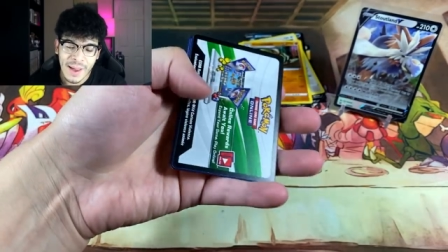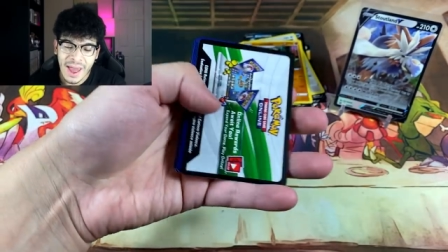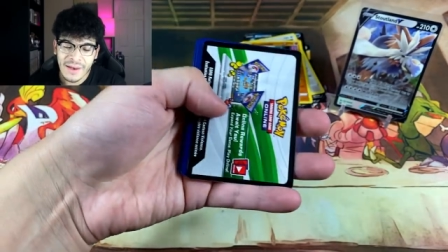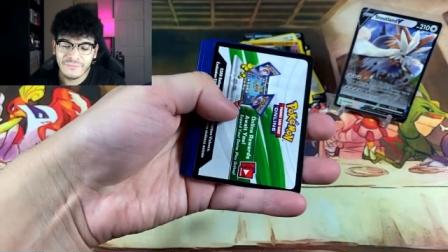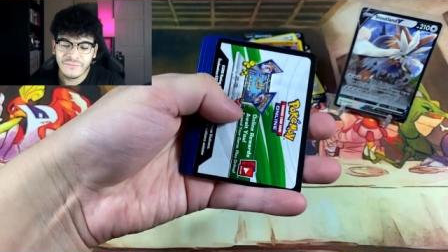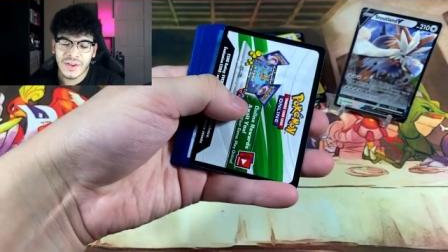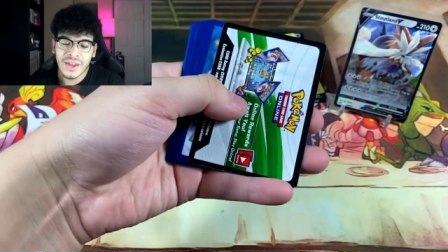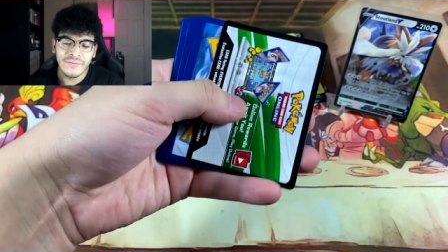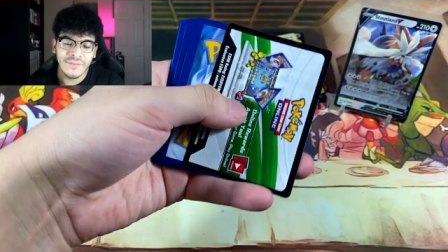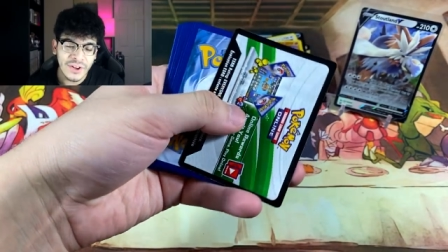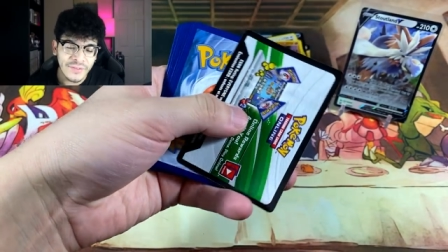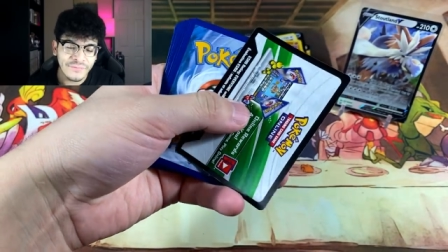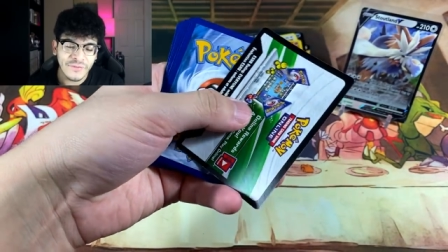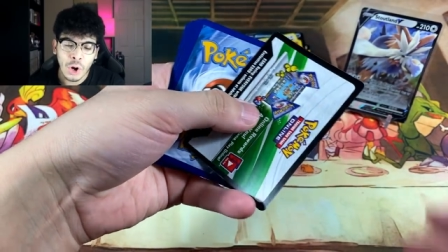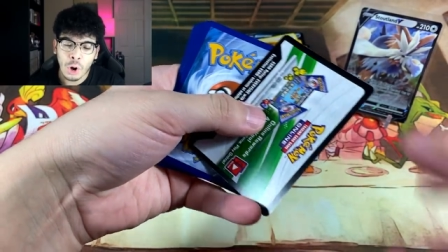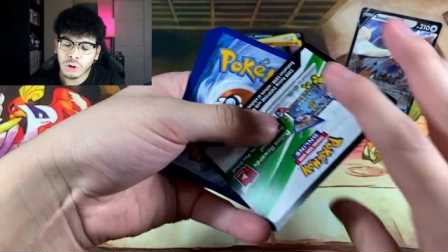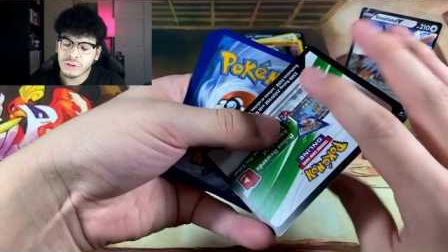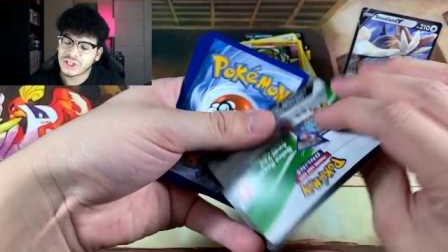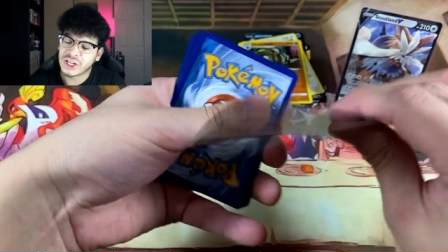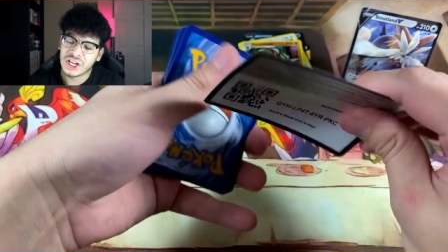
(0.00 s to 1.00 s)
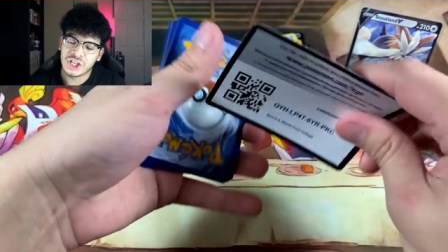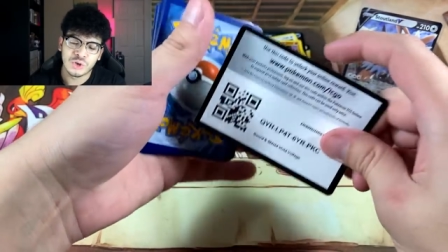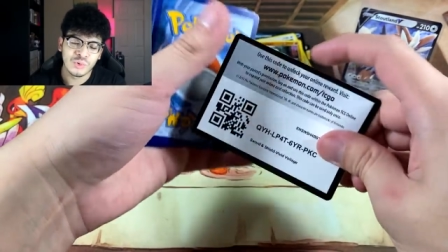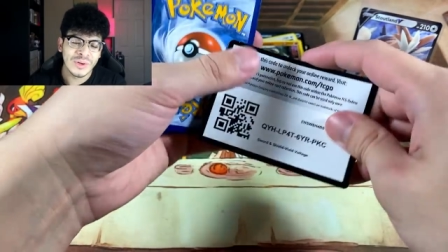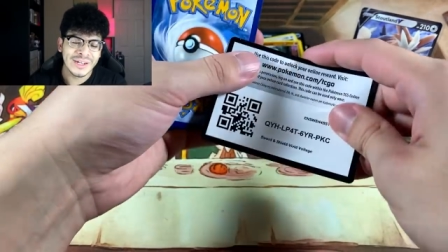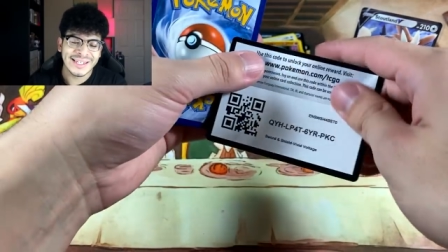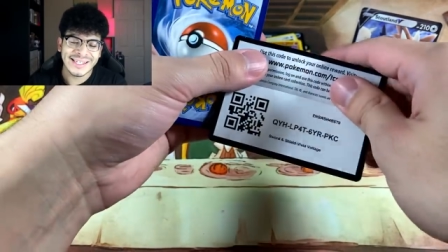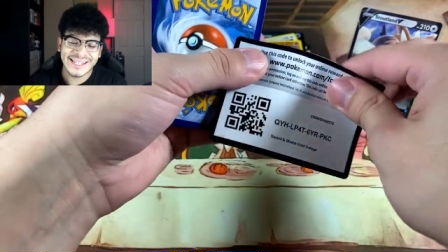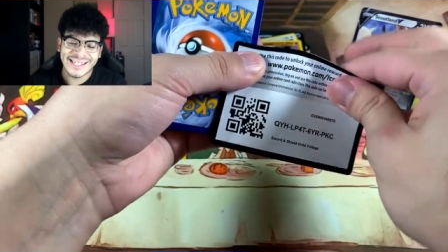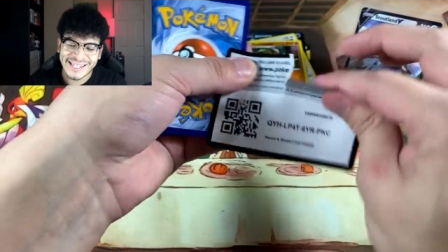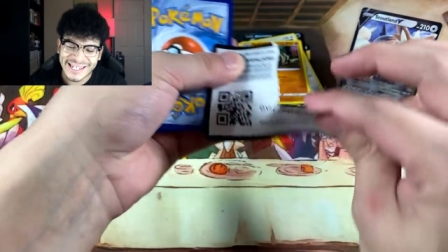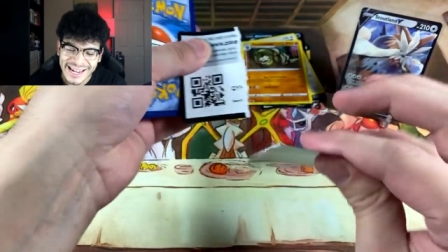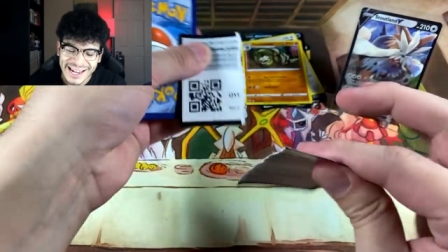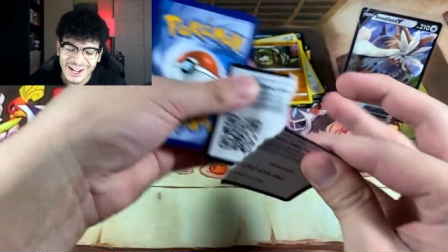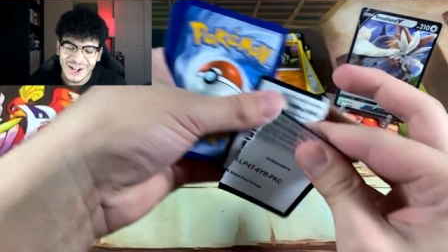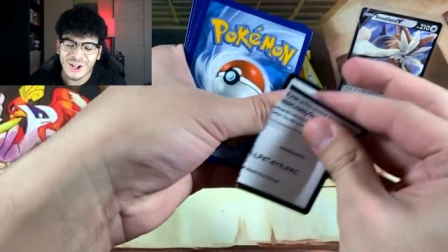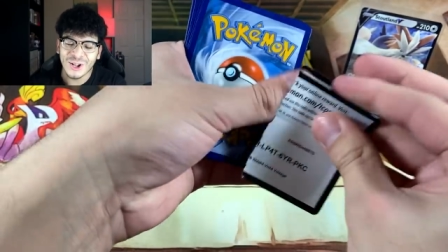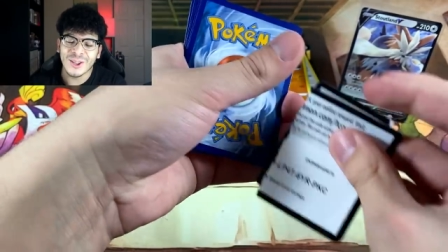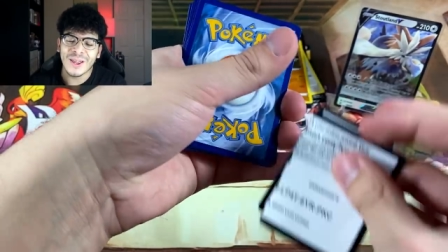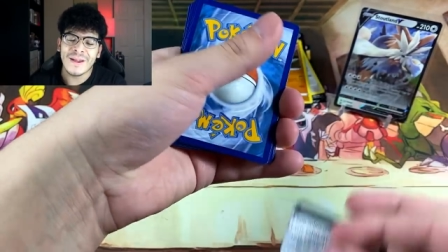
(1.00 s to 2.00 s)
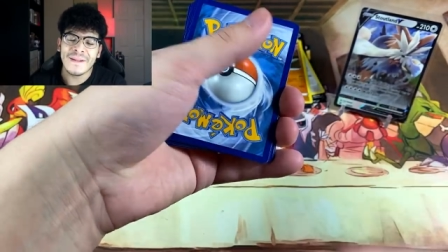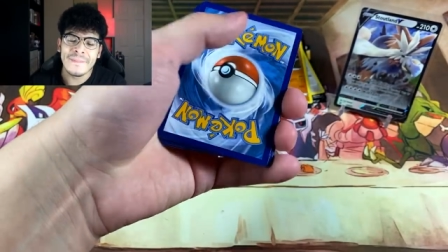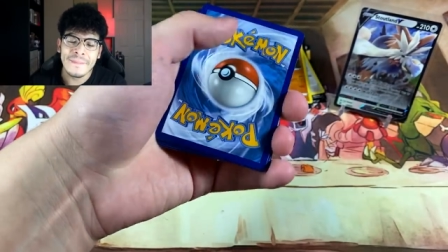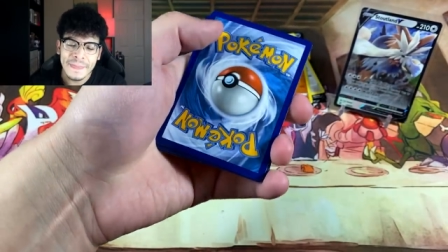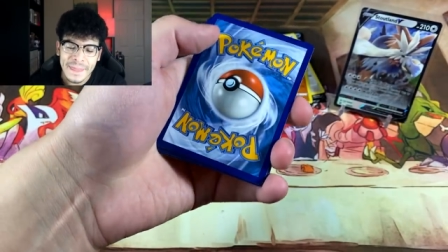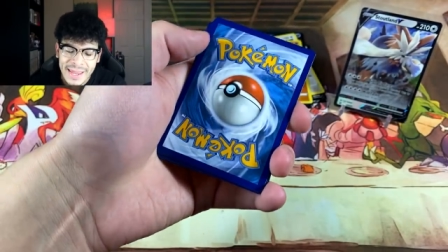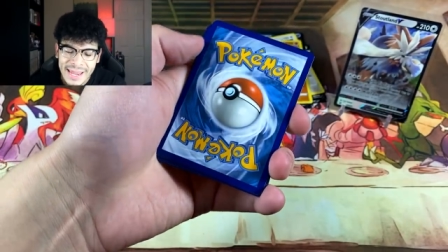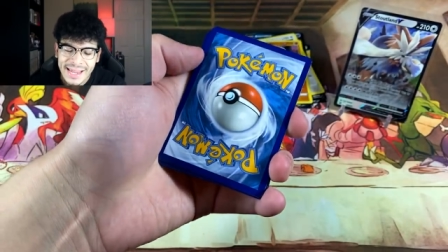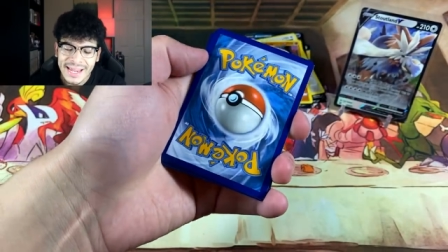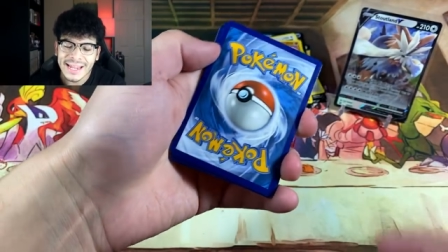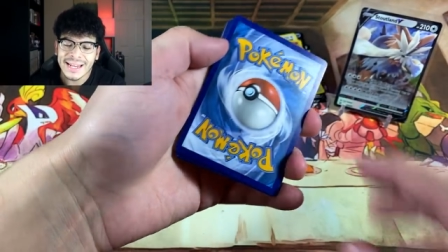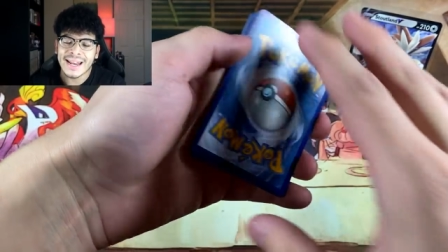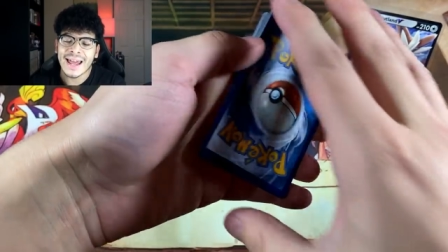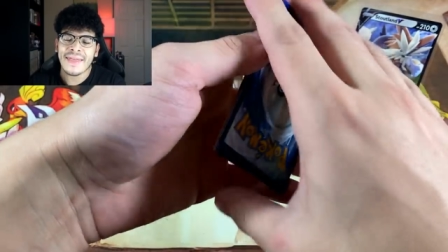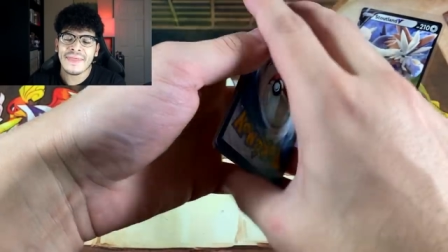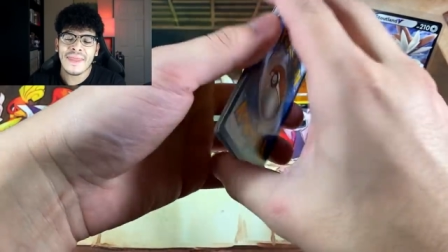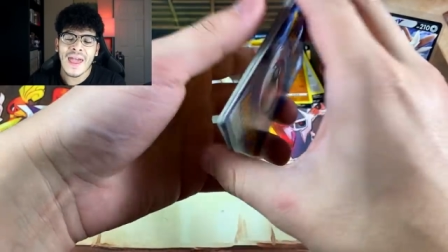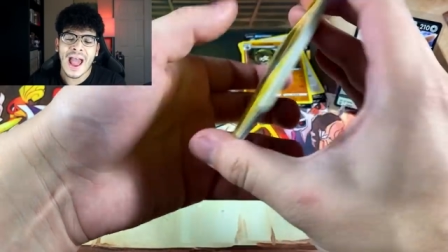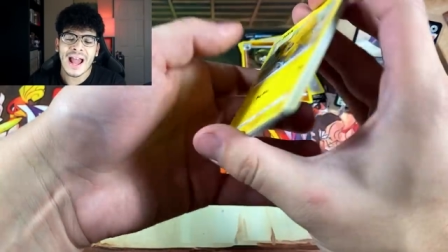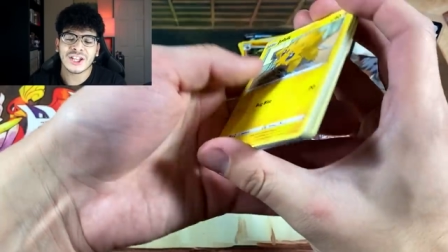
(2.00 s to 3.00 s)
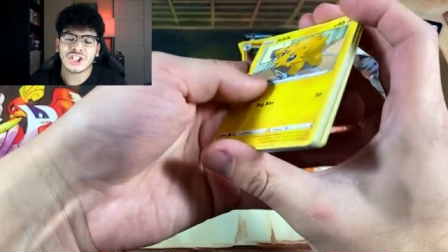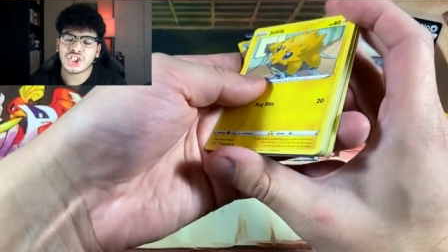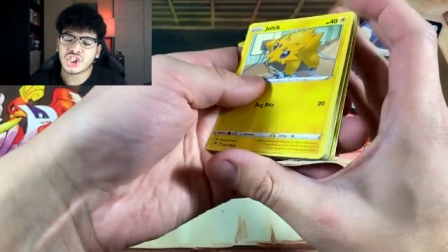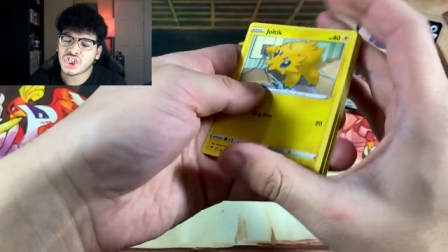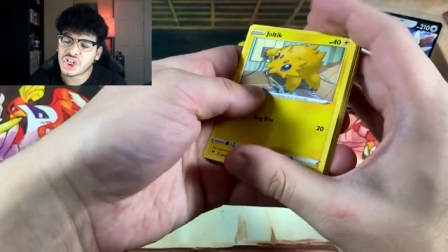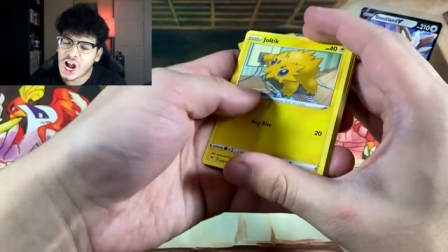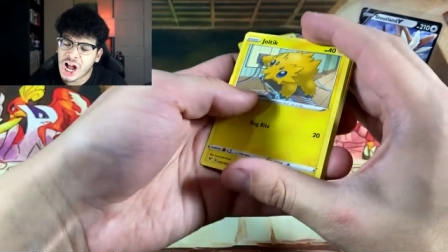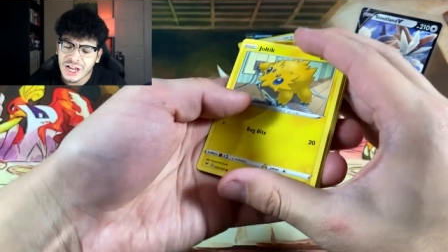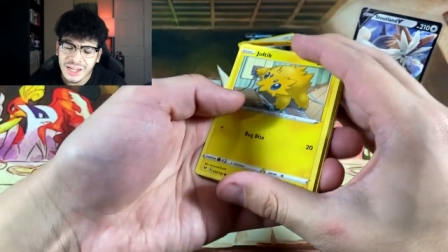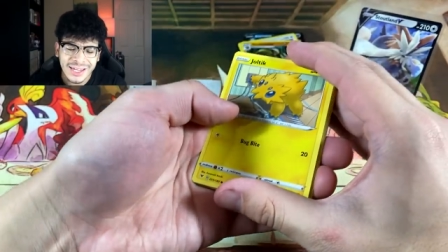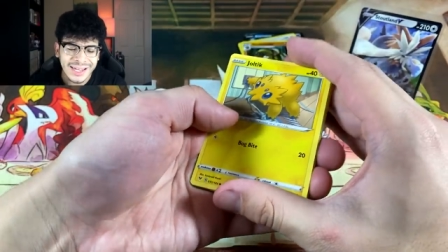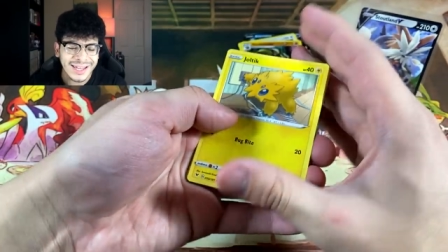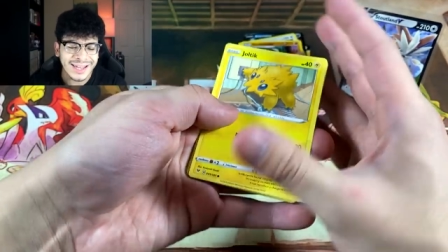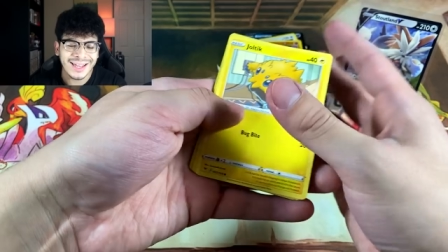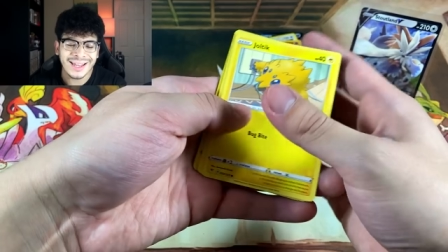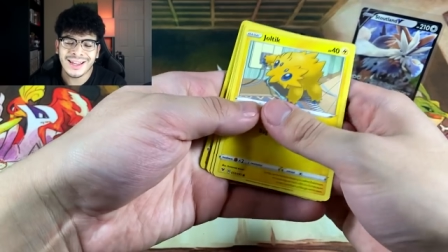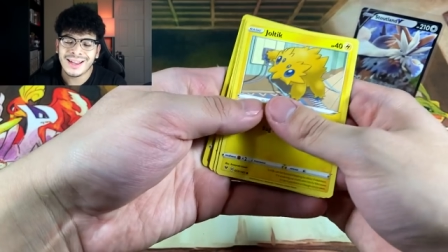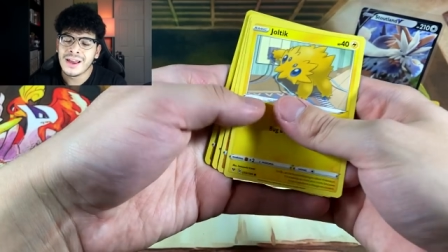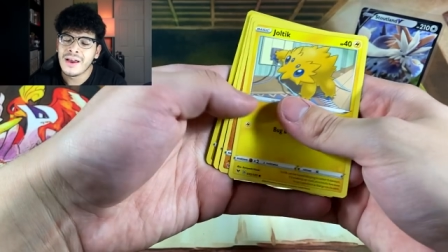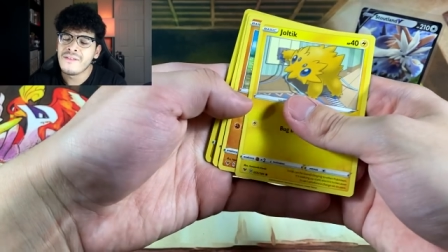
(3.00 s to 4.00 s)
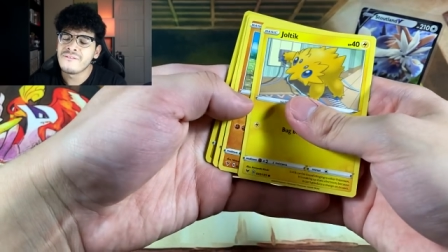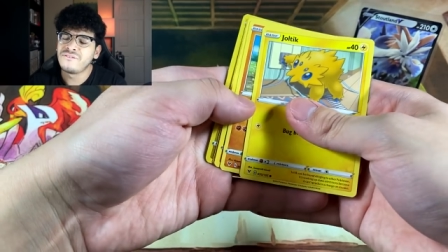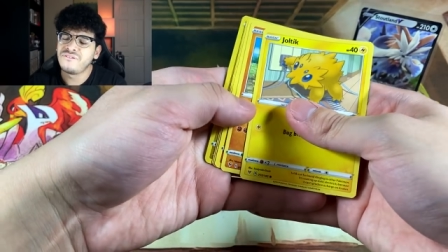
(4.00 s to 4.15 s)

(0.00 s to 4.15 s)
man. Vivid Voltage. We still need that chunky,